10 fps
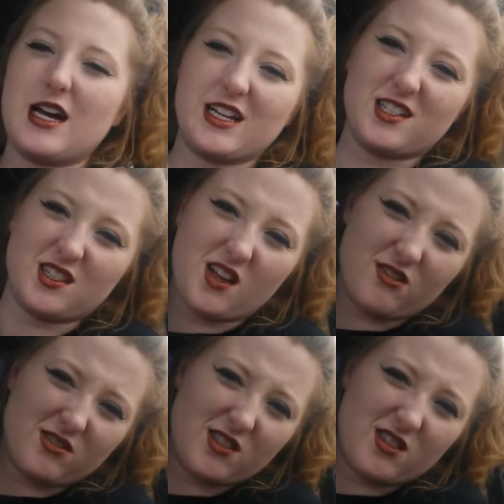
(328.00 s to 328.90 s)
I just
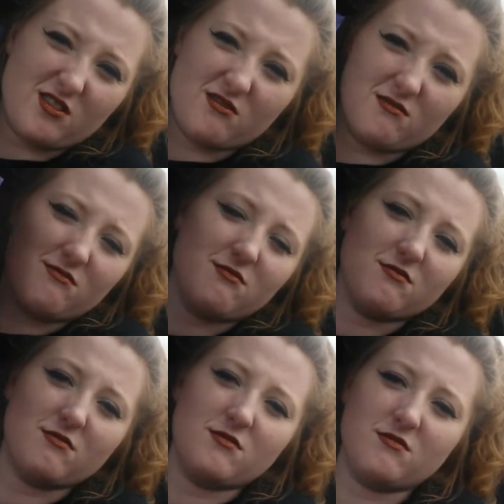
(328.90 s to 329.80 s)
thought it was cute.
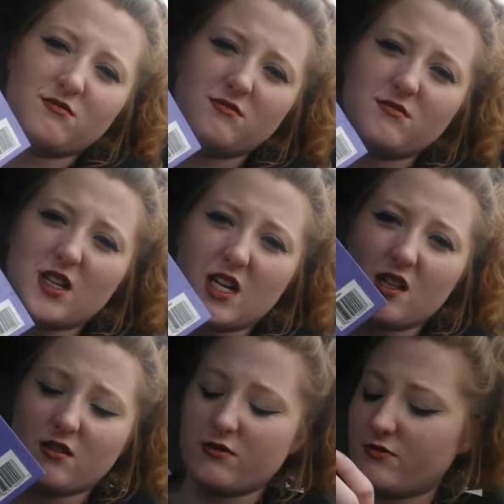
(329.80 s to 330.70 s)
I
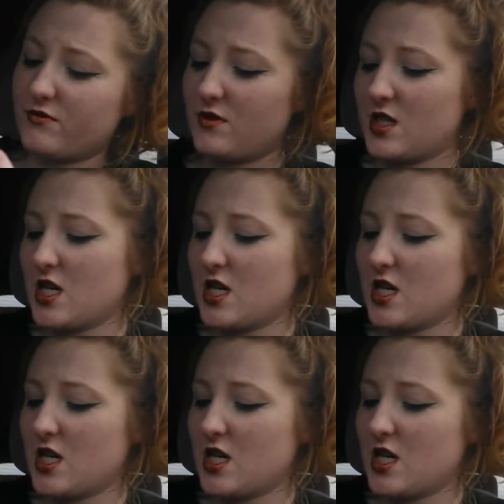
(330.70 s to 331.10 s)
love